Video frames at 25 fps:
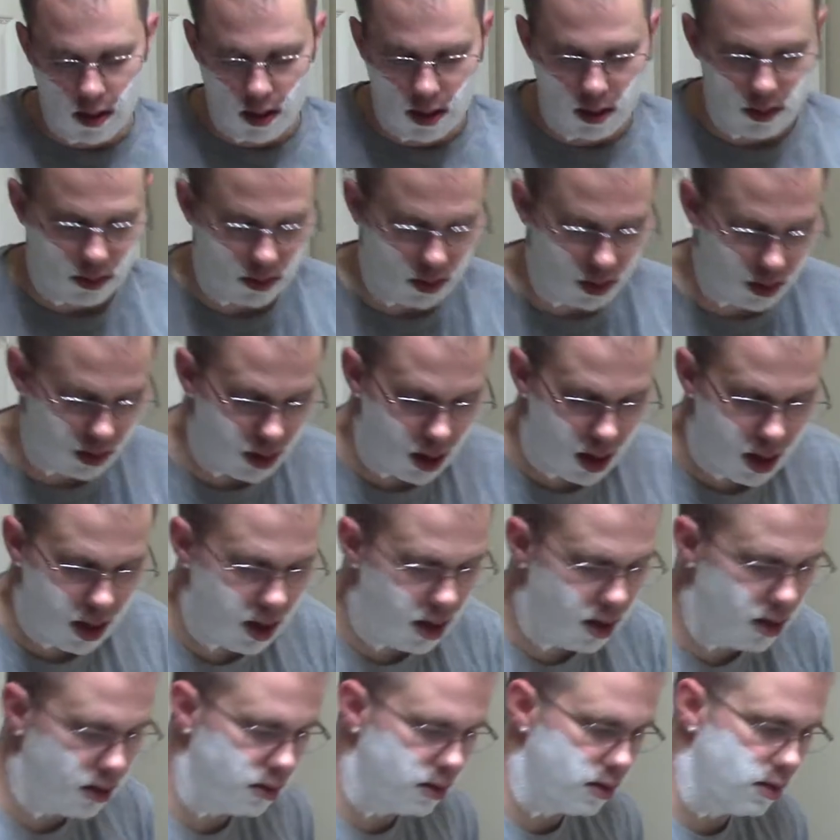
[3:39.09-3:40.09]
So good thing
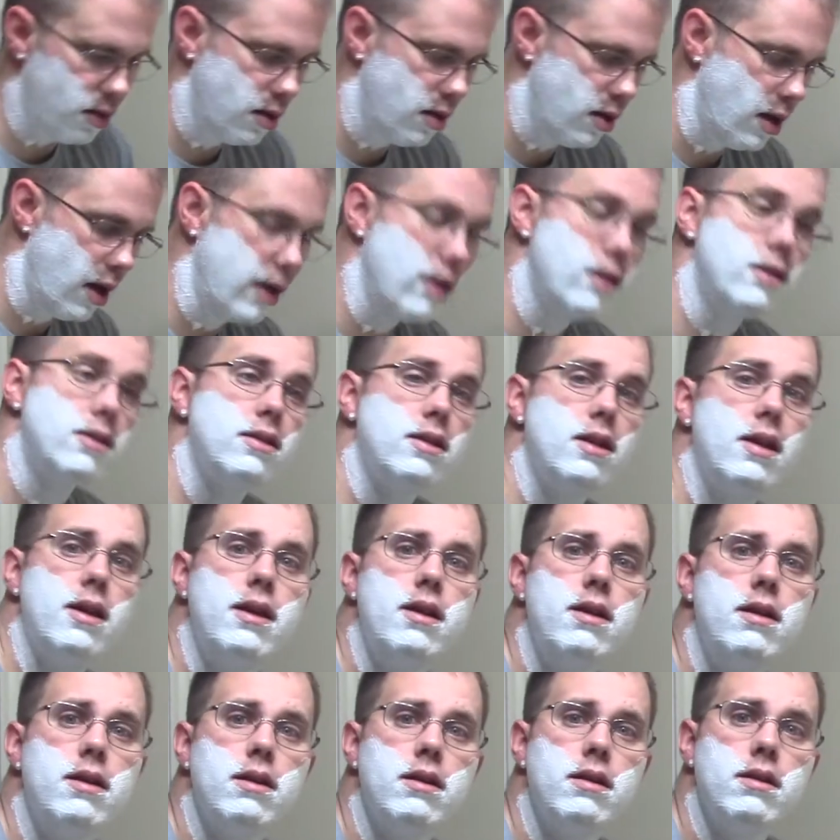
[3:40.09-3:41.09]
is I can
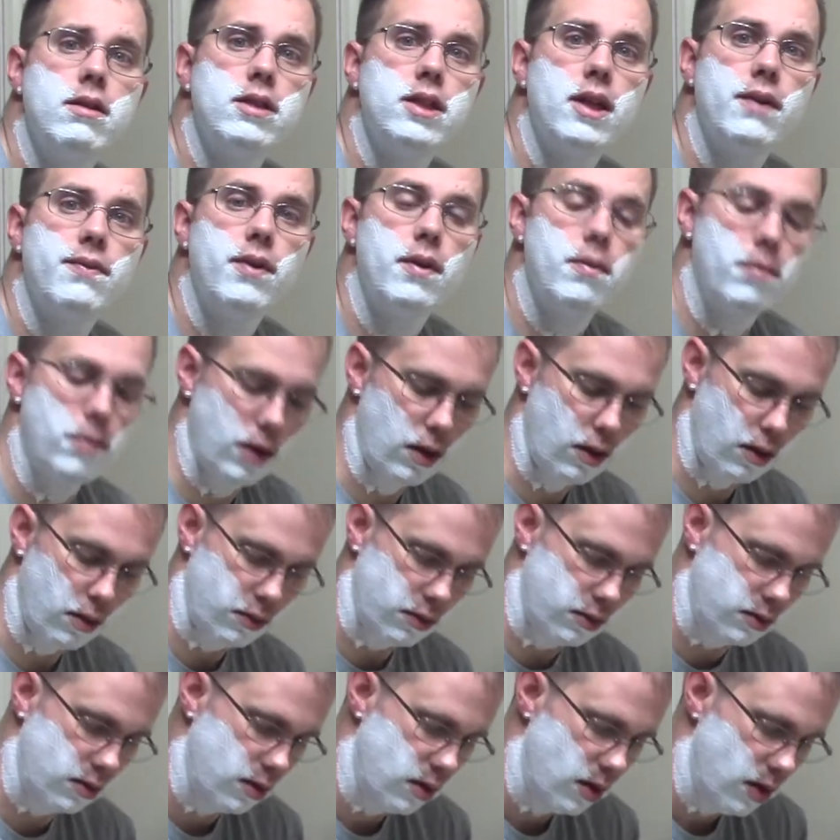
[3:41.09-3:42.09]
see stuff up
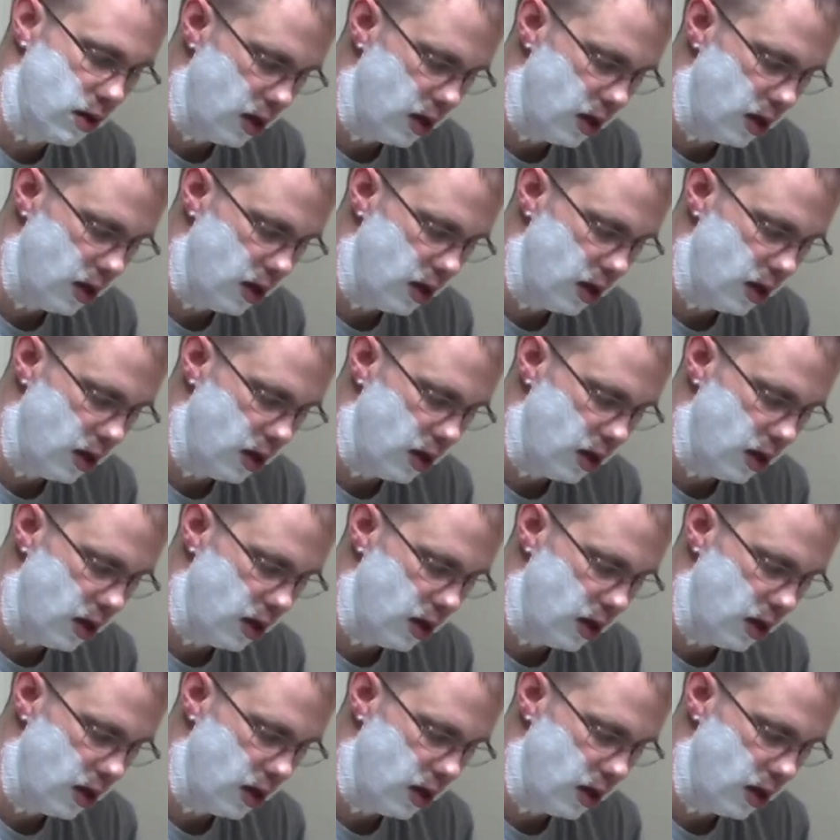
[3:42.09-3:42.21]
close.